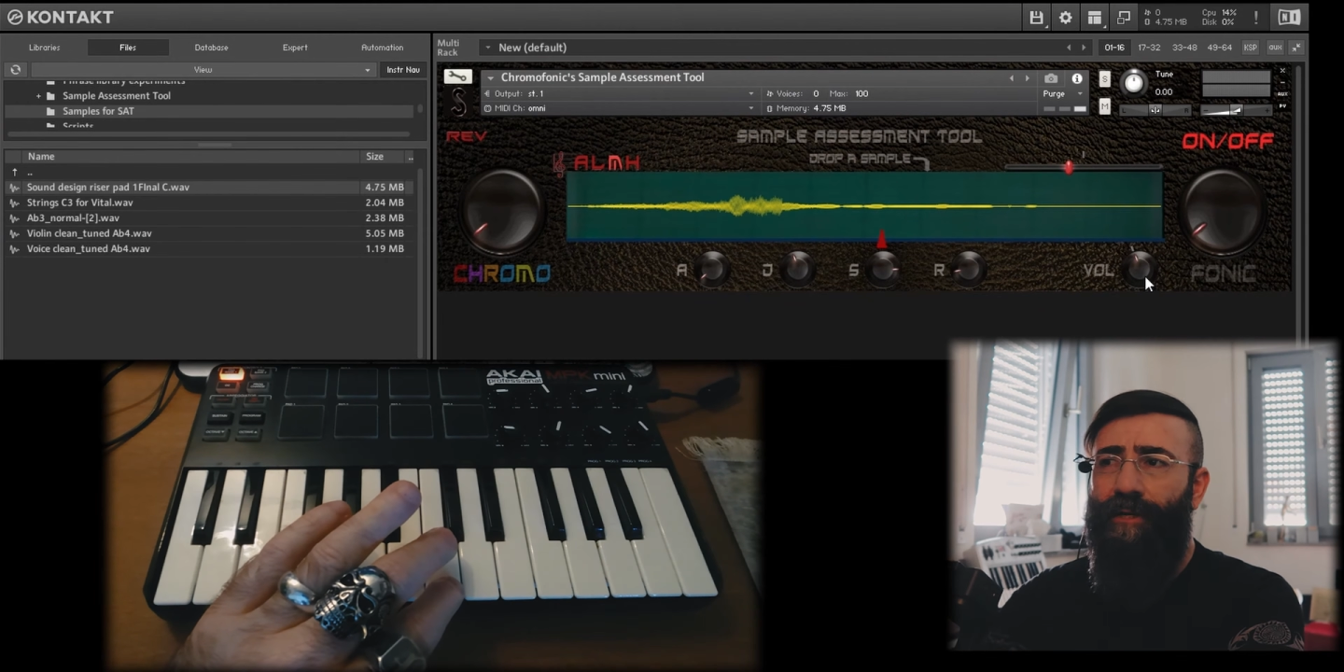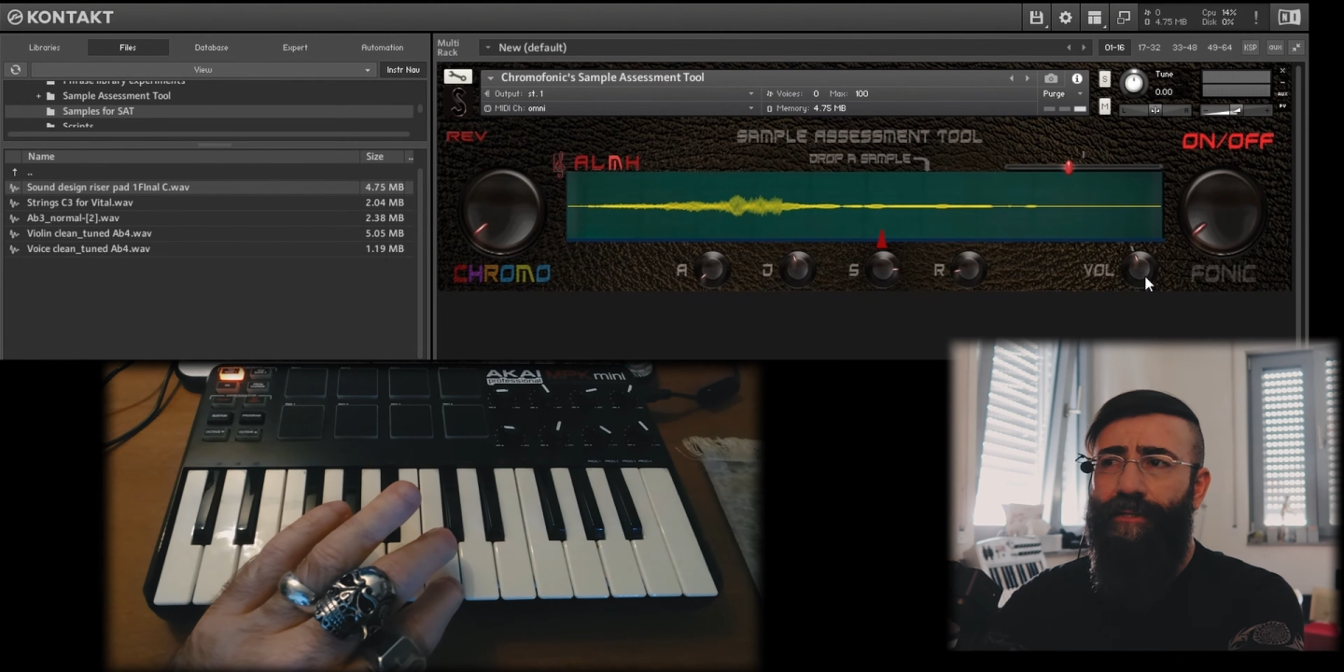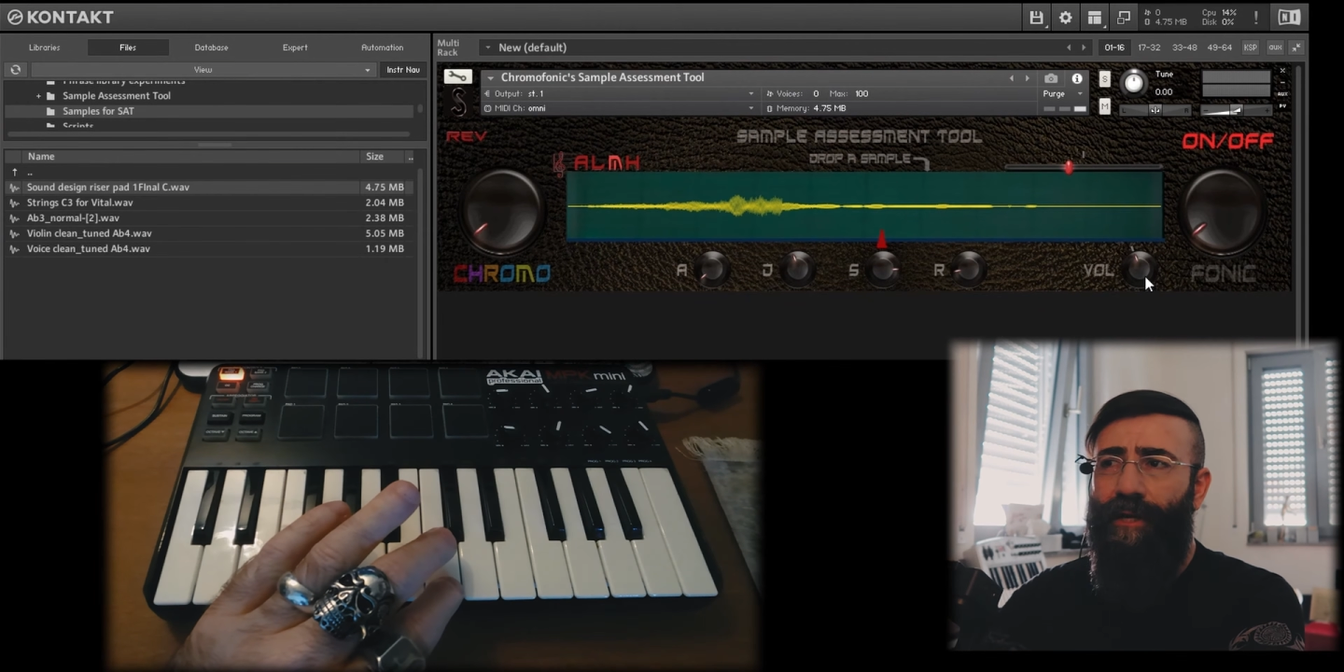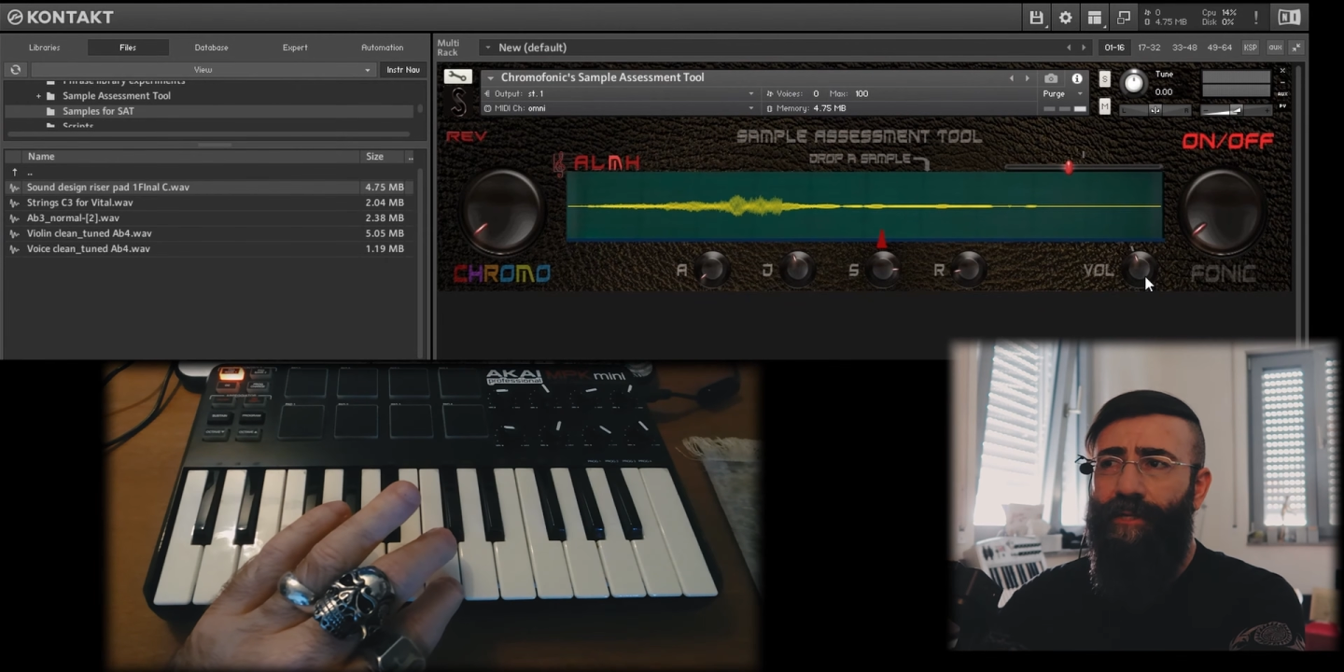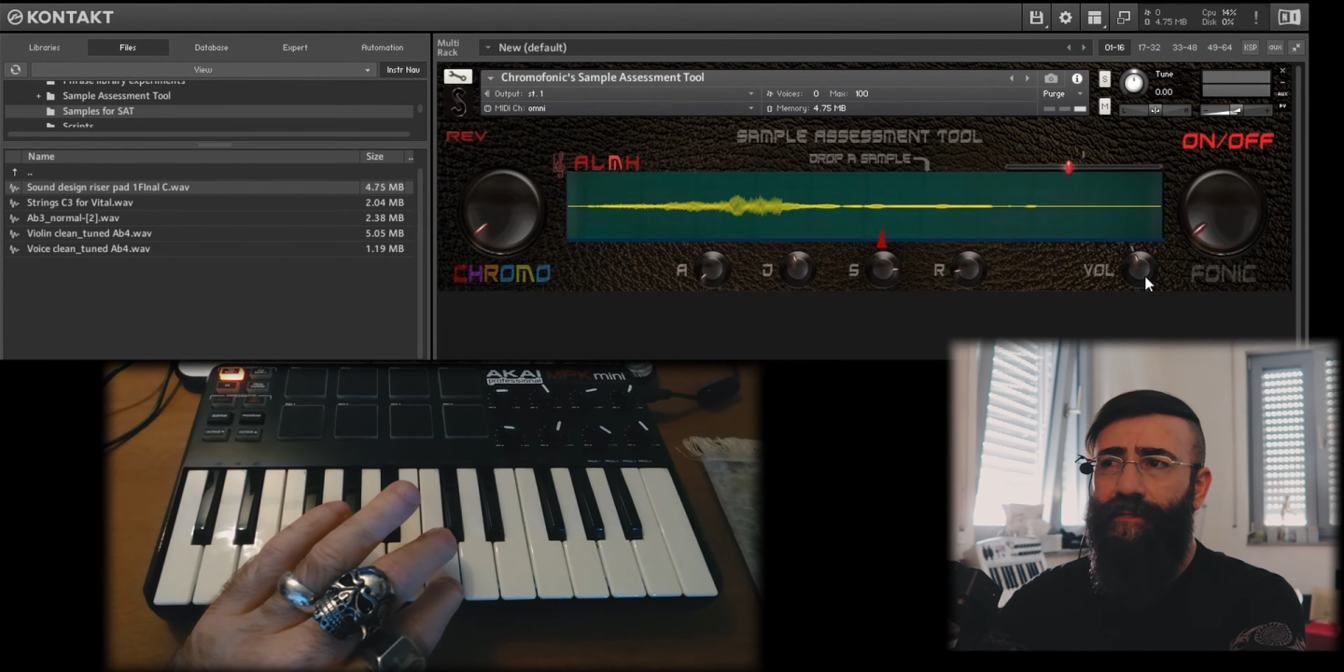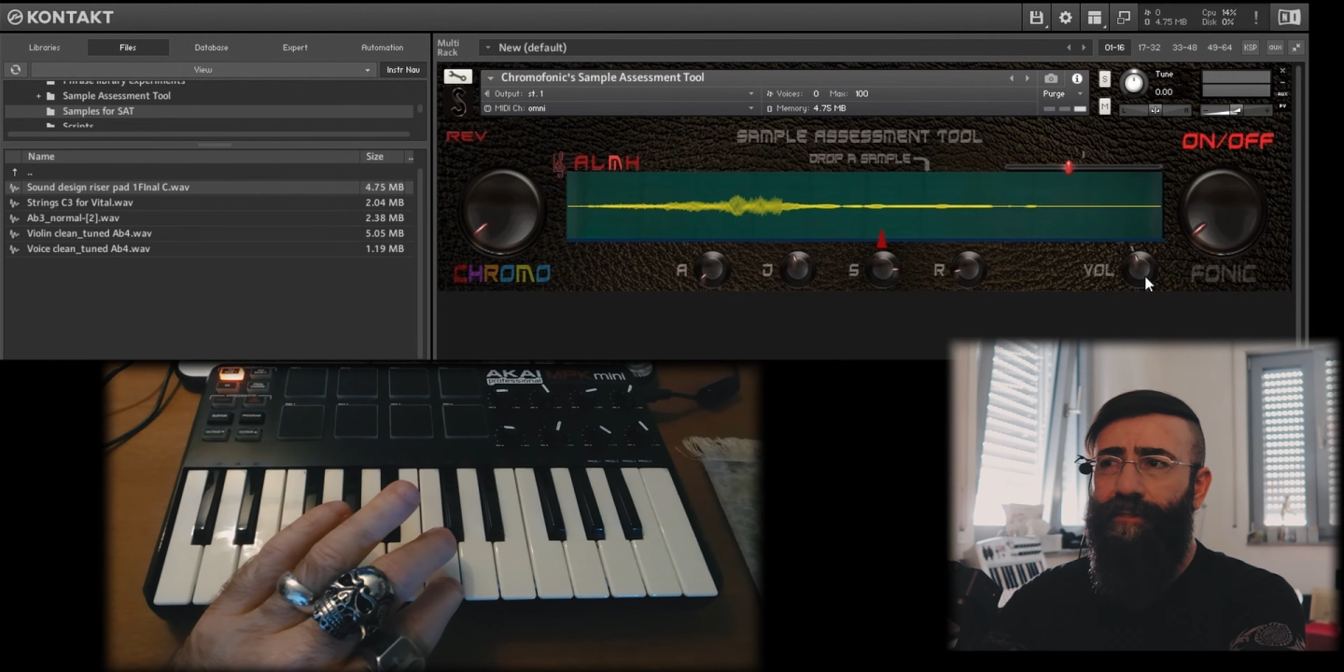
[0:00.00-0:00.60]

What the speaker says: it does